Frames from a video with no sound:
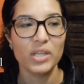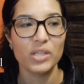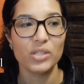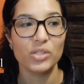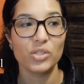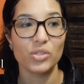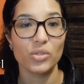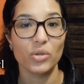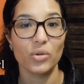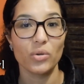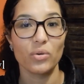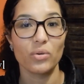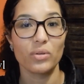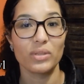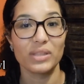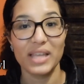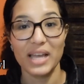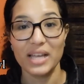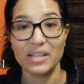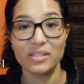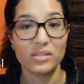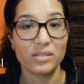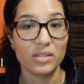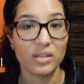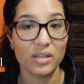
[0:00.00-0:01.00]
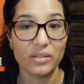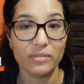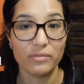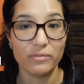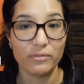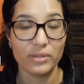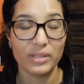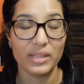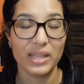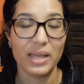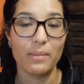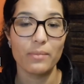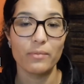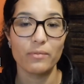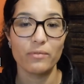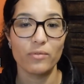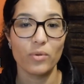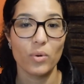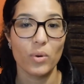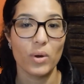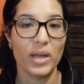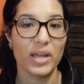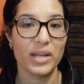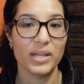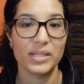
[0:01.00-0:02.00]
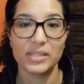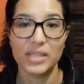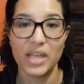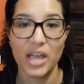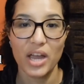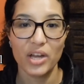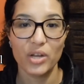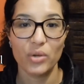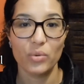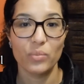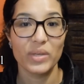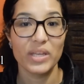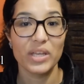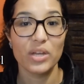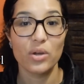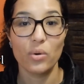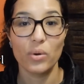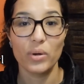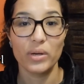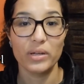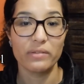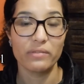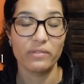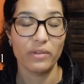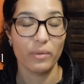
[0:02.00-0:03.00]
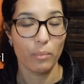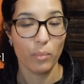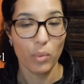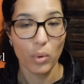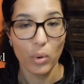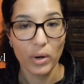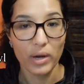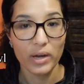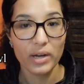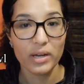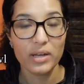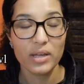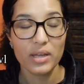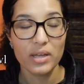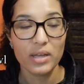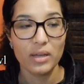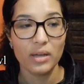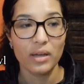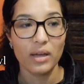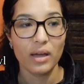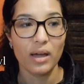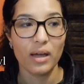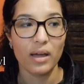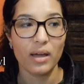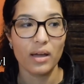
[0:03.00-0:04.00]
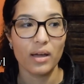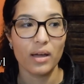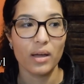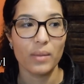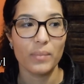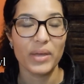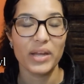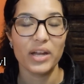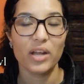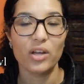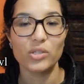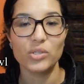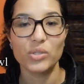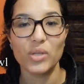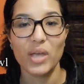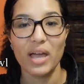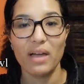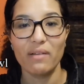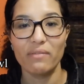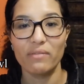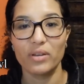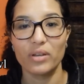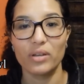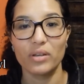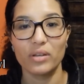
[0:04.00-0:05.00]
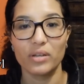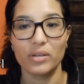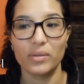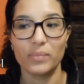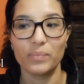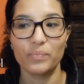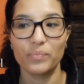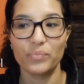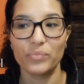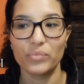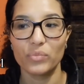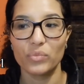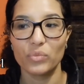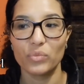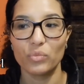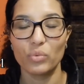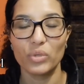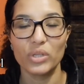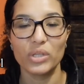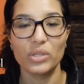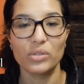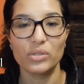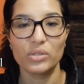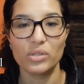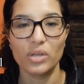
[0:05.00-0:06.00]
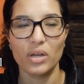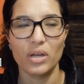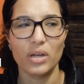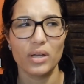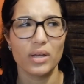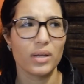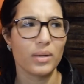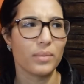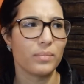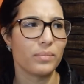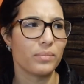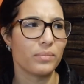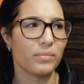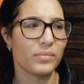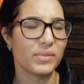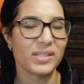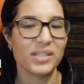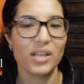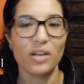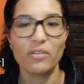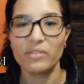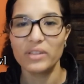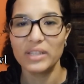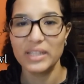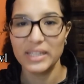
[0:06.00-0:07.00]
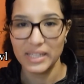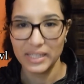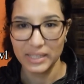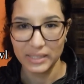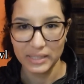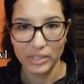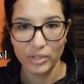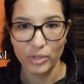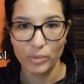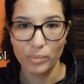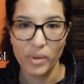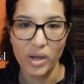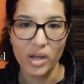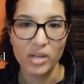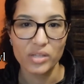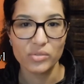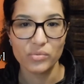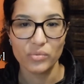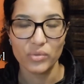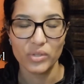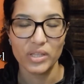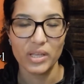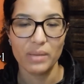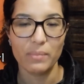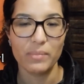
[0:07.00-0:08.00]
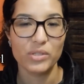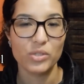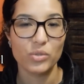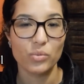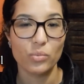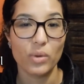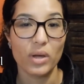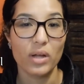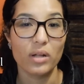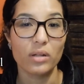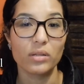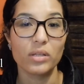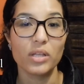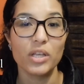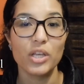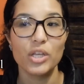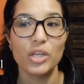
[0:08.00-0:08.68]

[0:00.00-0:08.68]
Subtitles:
So that's good for them for an entire week or even more. And I also have a self-cleaning litter box for them as well.